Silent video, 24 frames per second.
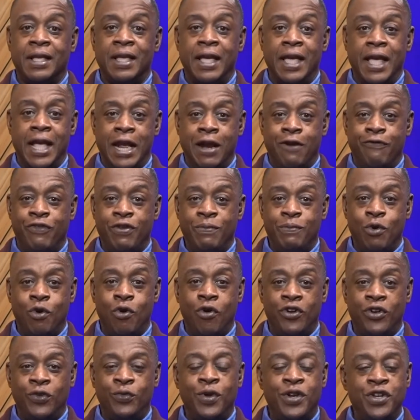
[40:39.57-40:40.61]
Every
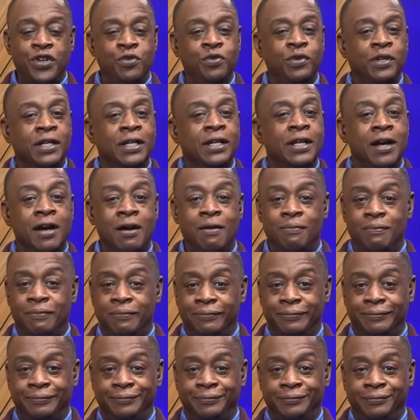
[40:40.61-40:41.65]
morning when you get up
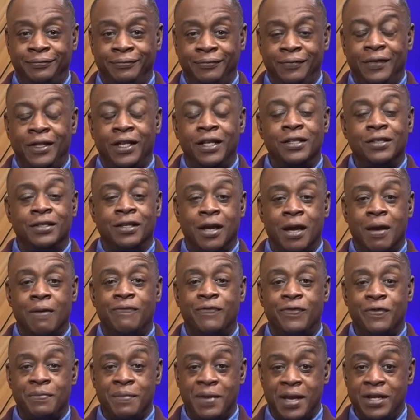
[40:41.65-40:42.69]
is
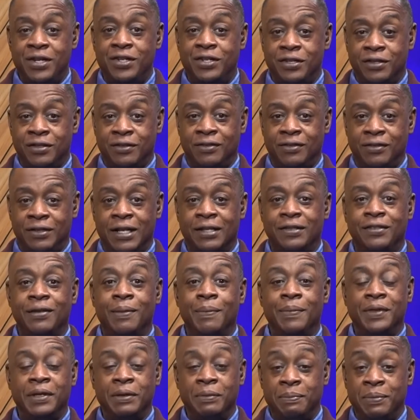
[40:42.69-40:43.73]
confirmation that
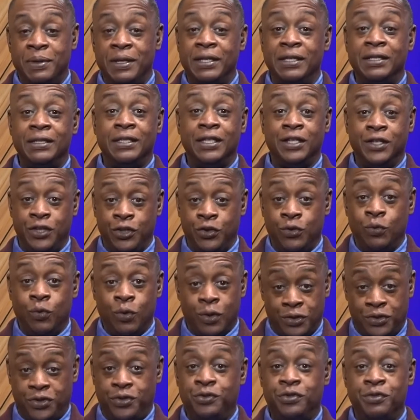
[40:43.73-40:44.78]
something bigger than you
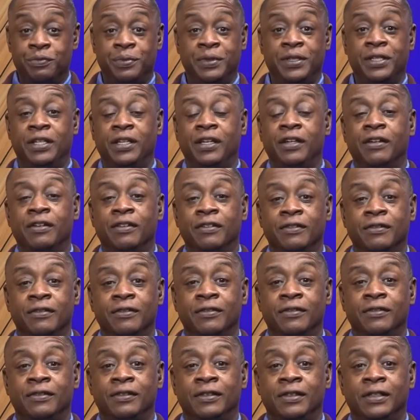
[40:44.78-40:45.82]
wants you to be here.
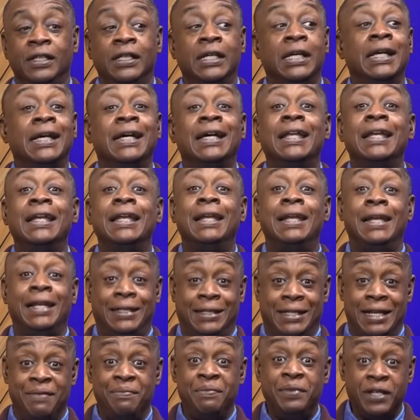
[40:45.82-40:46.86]
Let
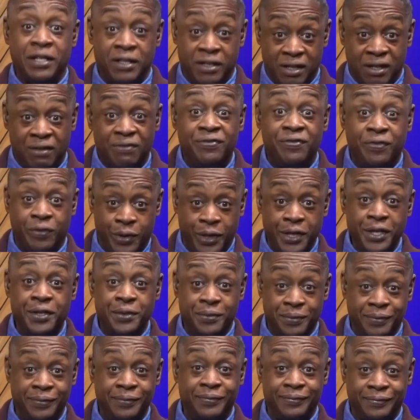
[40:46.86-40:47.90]
that be enough for you.
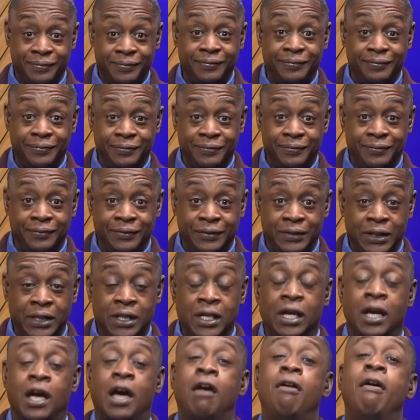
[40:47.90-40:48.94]

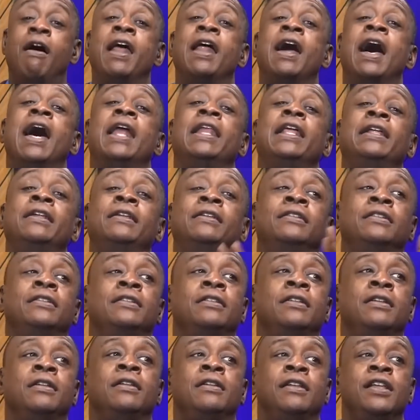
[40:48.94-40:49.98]
All right, Hailey,
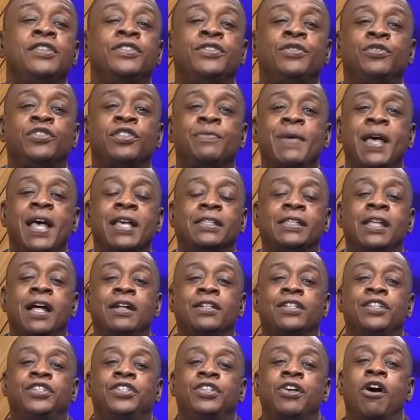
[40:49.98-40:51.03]
let's do some Ask
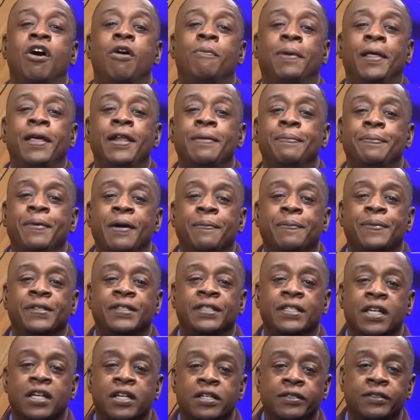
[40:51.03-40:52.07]
Dr. Sean. Play the bumper,
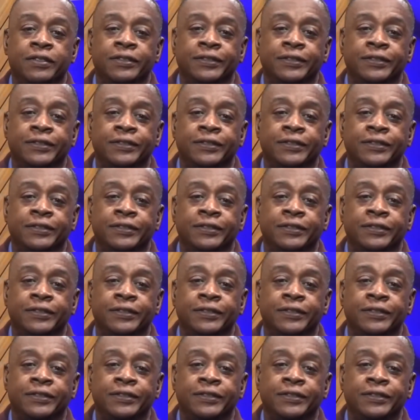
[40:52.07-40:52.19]
son.